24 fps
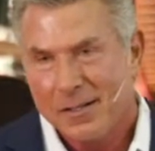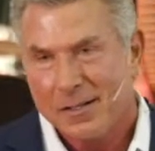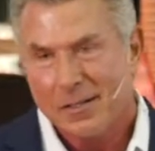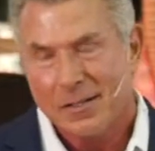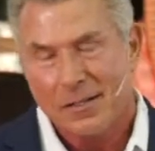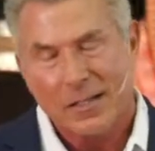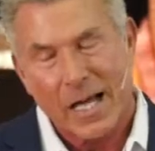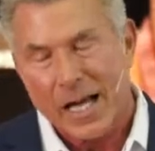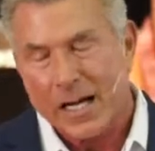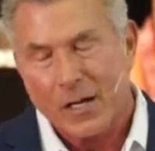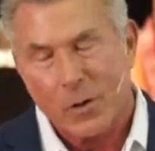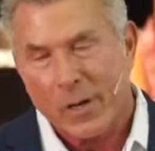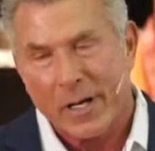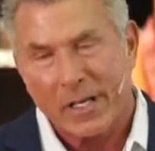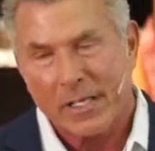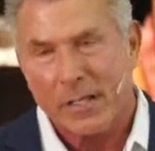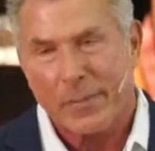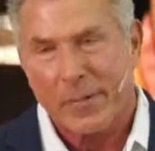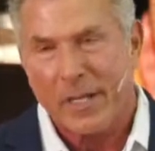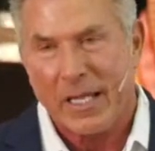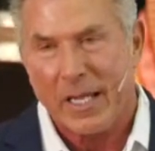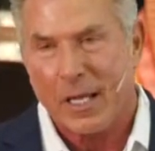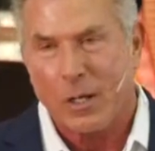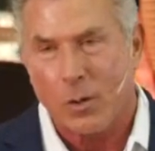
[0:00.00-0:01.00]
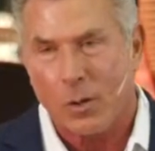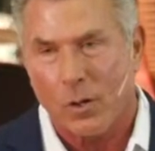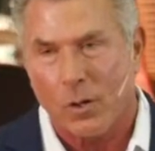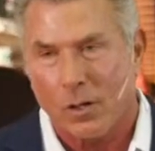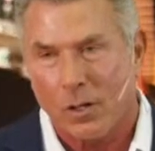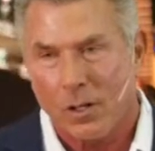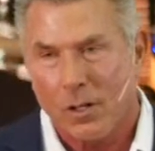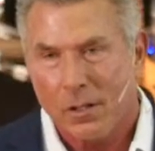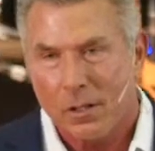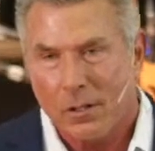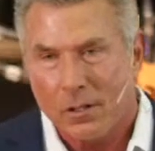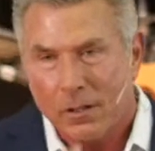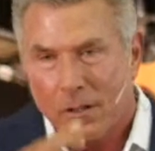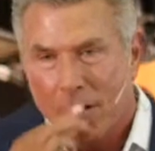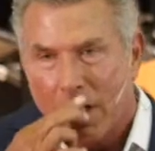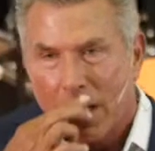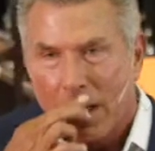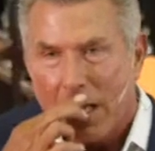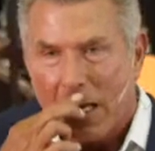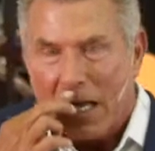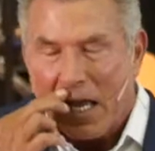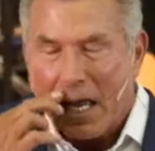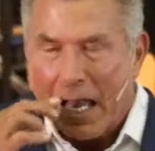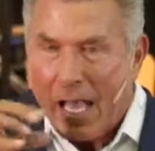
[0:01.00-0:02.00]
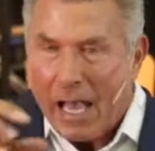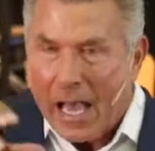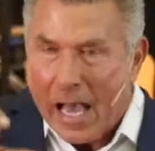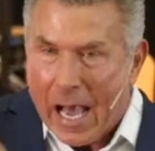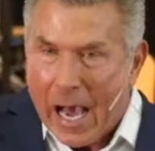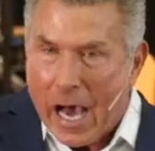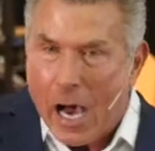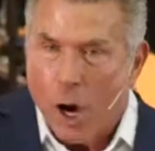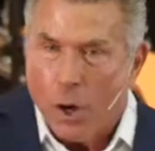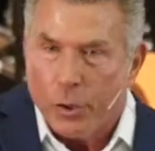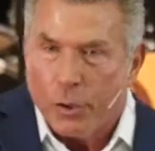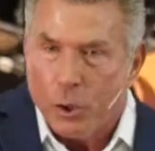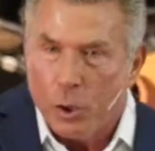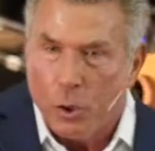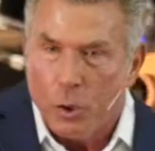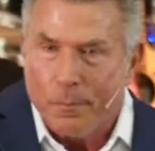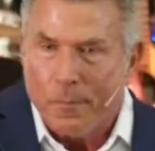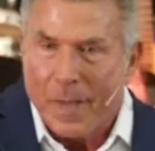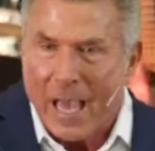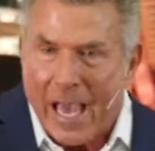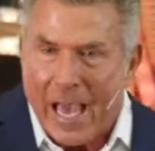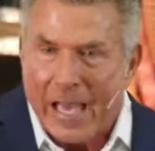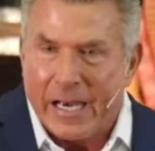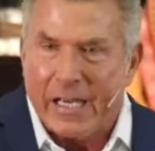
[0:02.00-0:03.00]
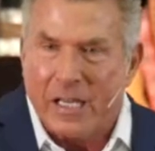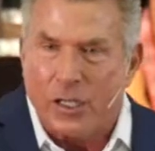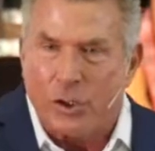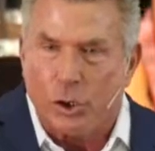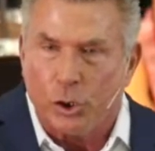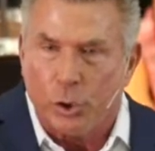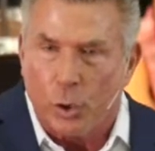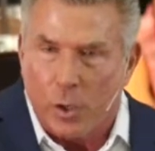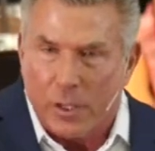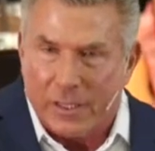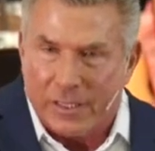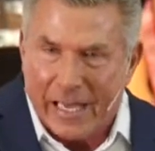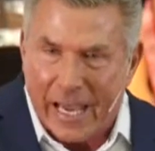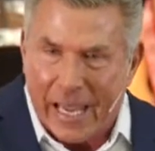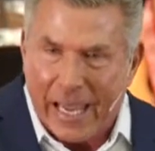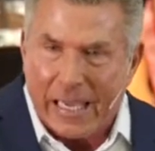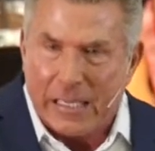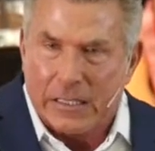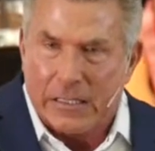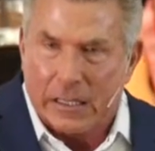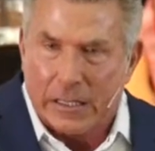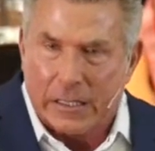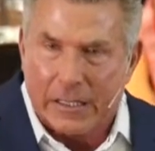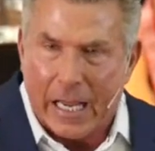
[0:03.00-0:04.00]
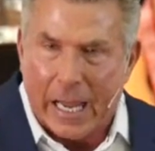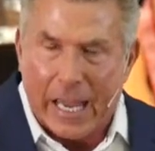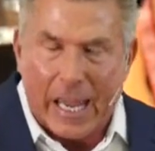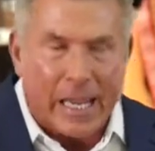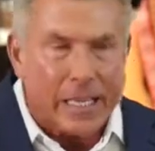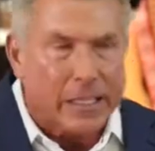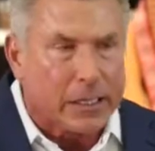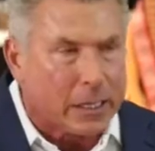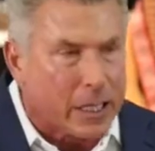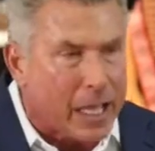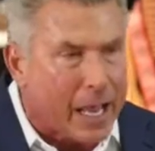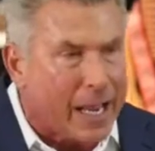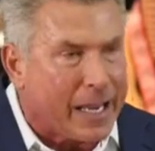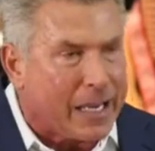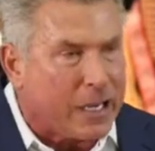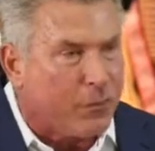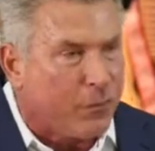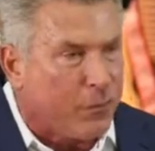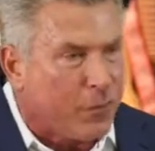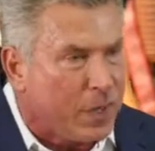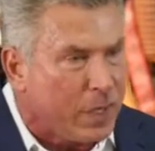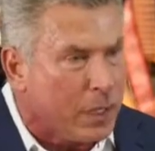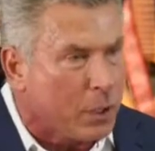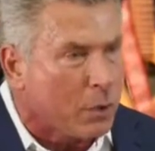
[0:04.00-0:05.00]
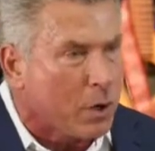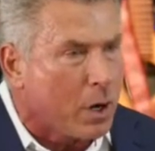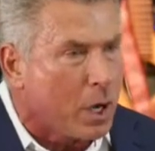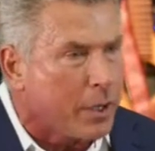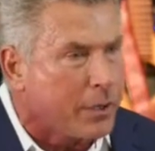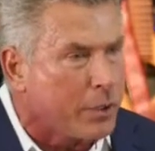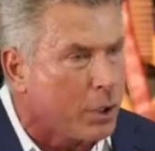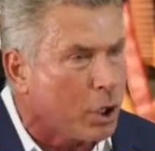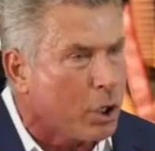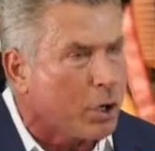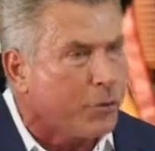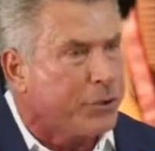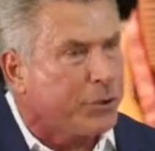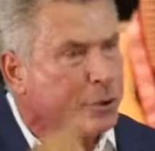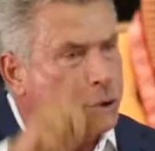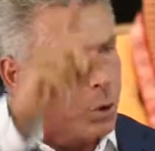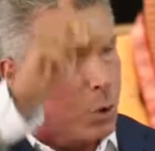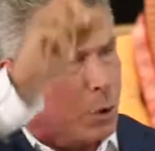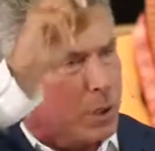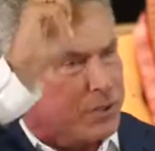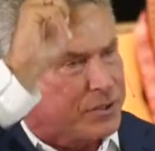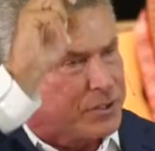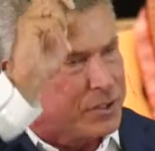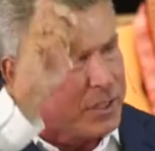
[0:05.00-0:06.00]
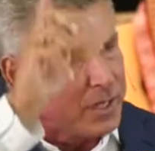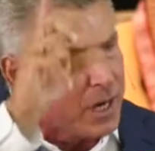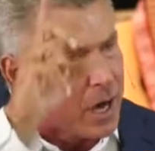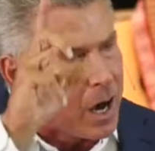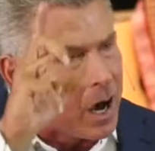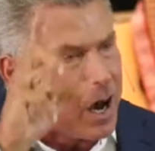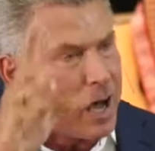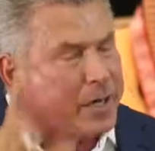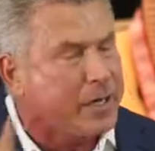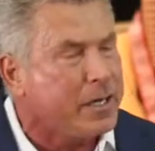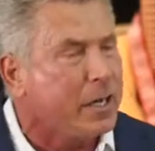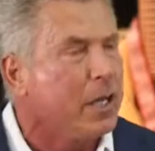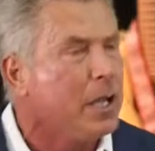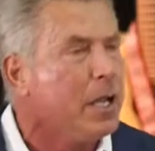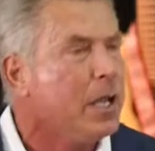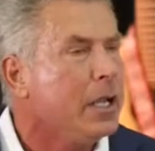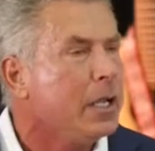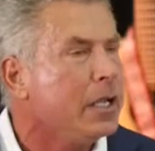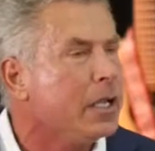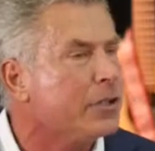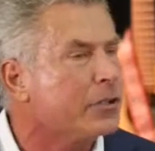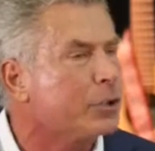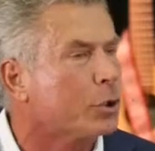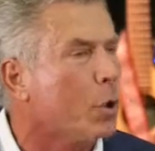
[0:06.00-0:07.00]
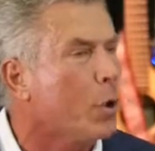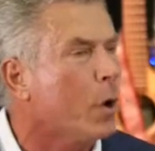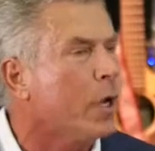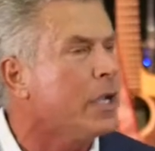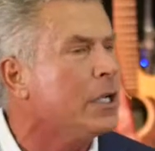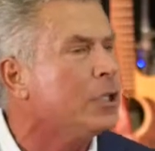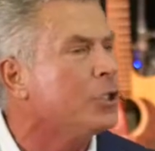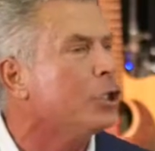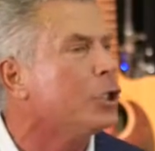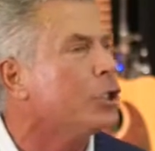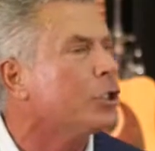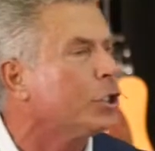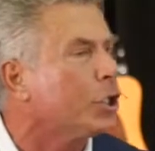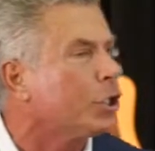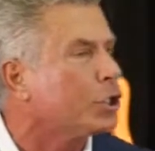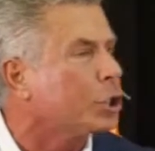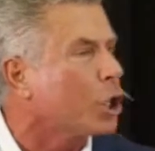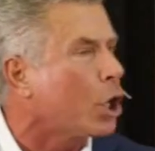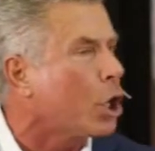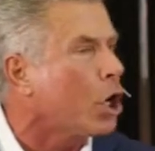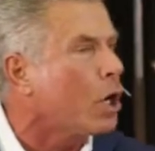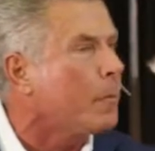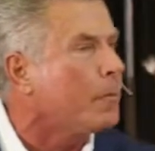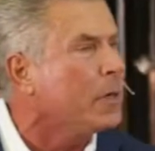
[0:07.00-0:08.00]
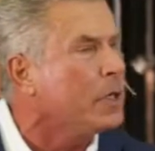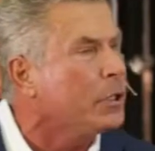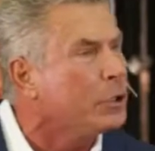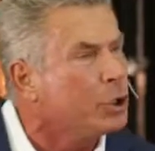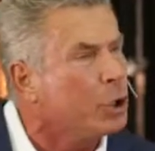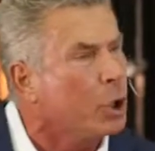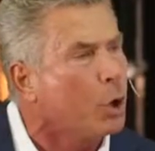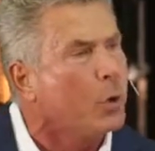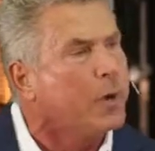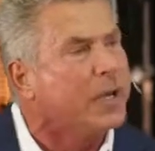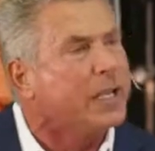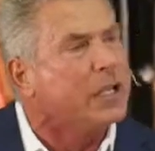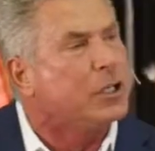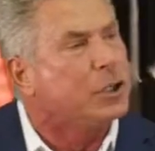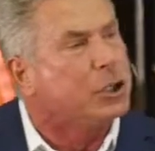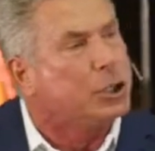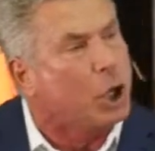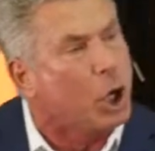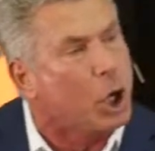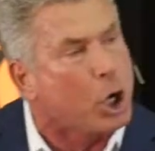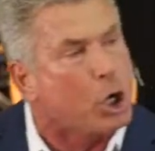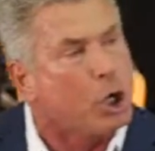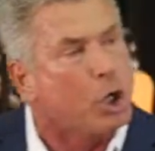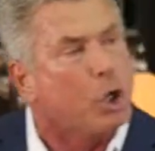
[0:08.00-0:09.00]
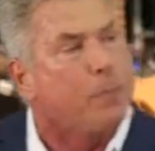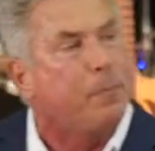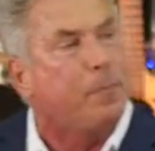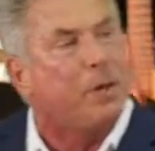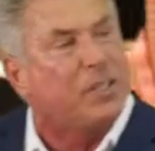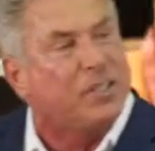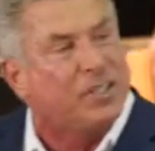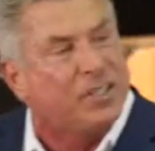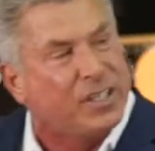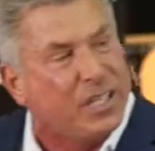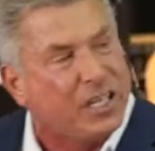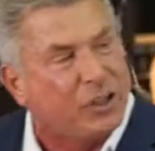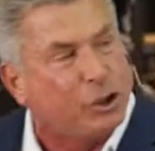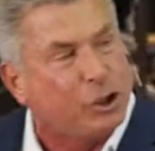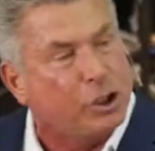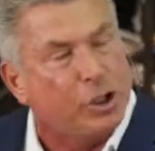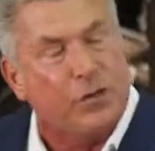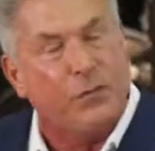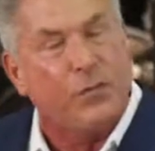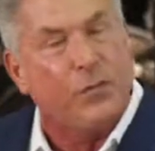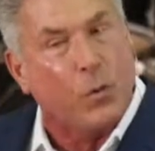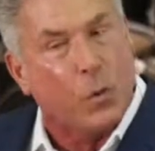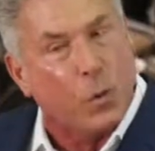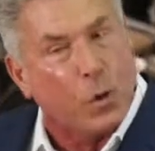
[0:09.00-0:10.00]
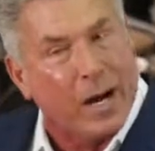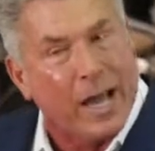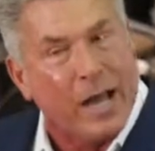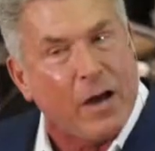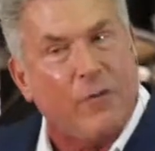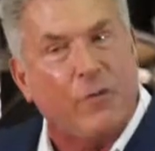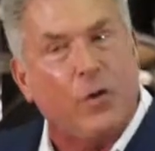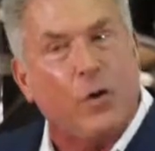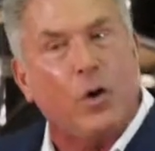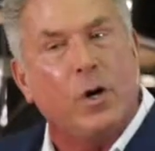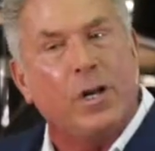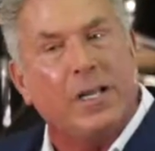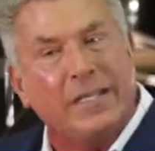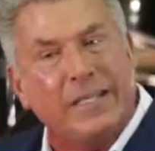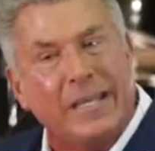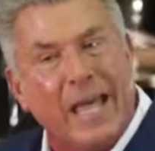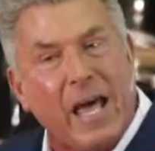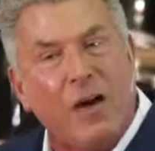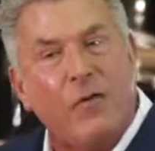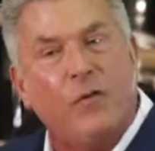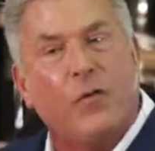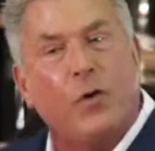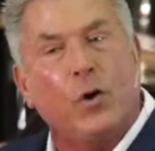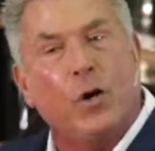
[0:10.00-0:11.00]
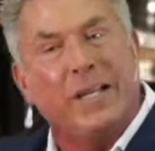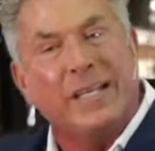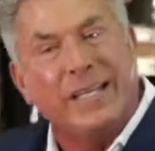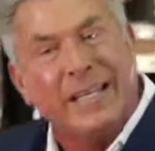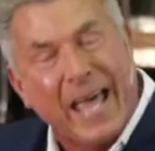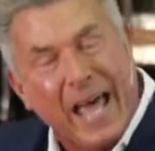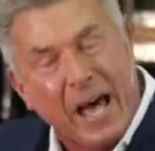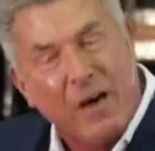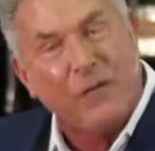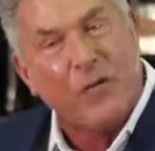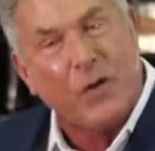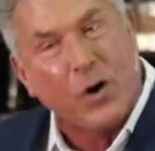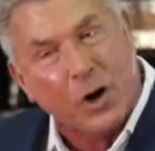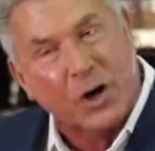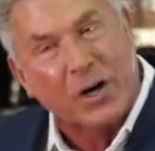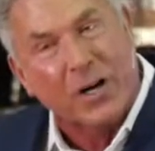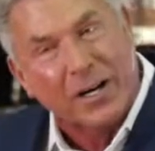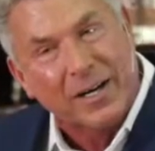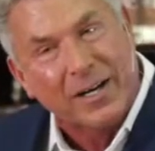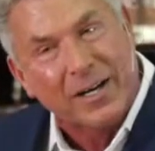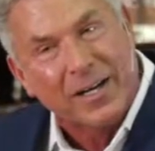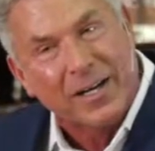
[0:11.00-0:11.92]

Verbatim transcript: Not going to be equal. How you manage your day to day life here on earth towards God is going to determine your eternal position forever and ever and ever